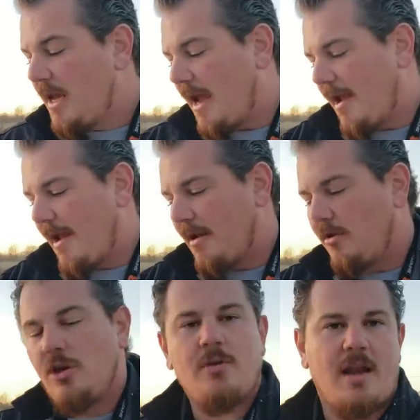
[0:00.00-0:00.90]
And
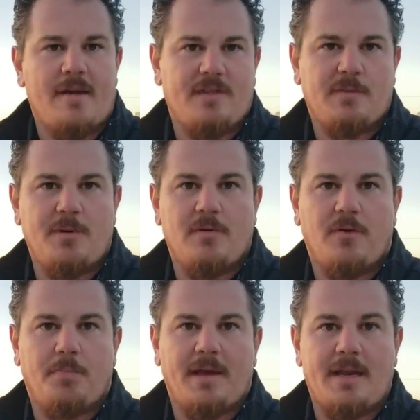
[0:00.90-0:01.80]
you can have this
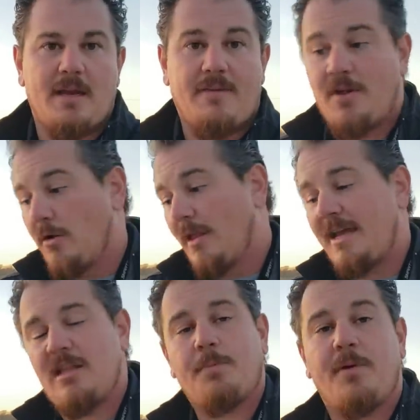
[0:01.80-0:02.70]
beautiful plane. If you don't
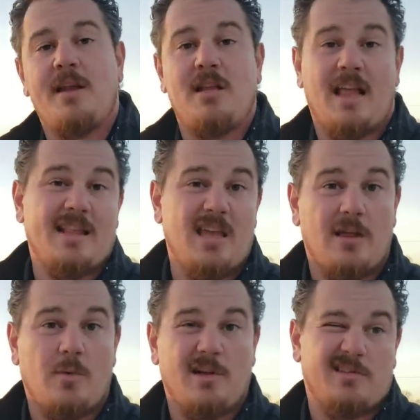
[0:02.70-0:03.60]
like this plane, you like the
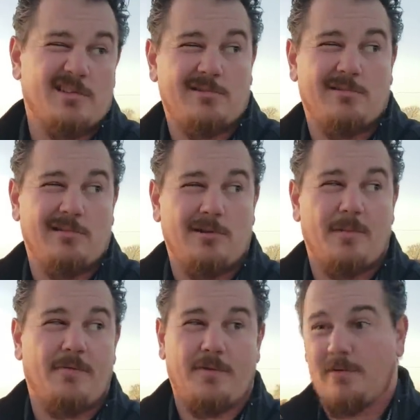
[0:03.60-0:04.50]
other one, just scroll a little
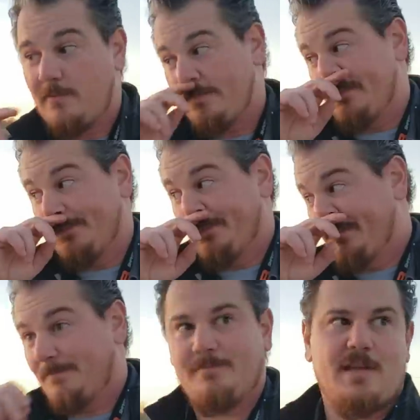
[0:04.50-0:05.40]
bit further.
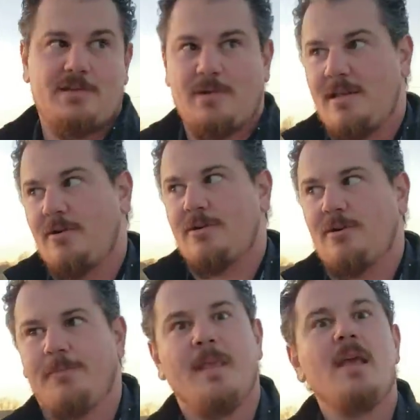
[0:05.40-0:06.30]
It's right there
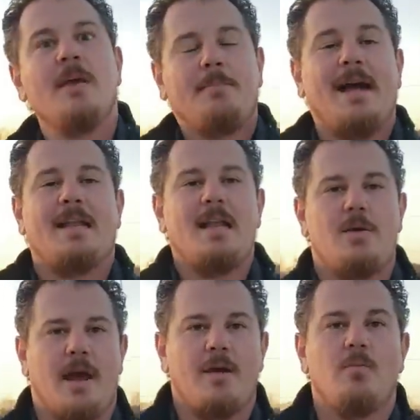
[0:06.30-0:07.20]
too. But
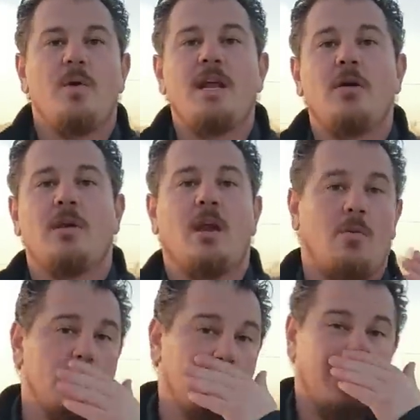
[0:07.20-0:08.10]
anyway, we don't care
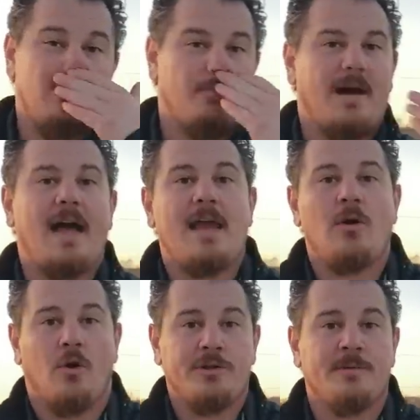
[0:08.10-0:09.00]
which one you buy.
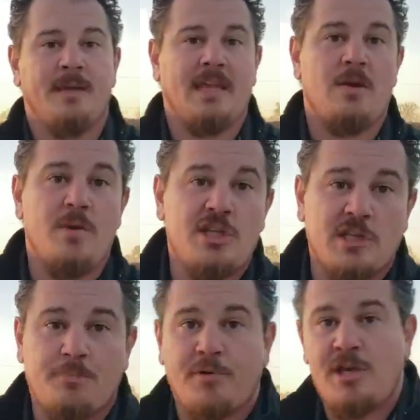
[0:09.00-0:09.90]
Ultimately, we
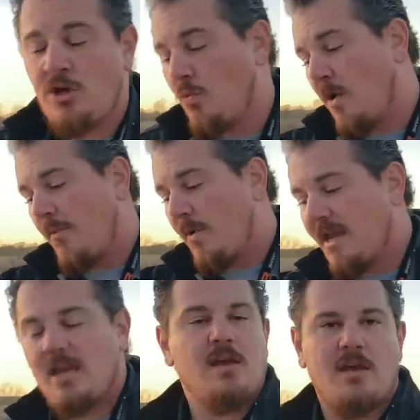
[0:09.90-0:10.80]
just bring you what
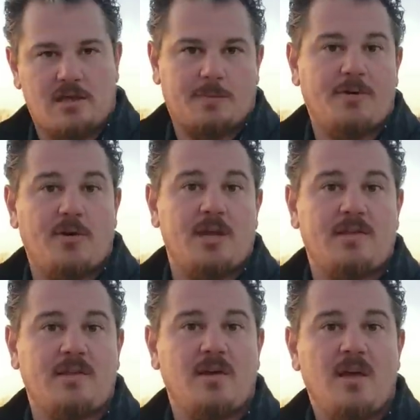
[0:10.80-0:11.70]
we
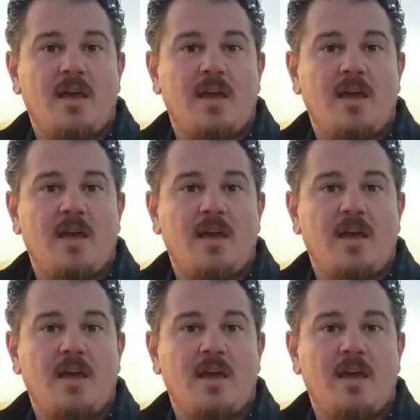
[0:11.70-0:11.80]
experience.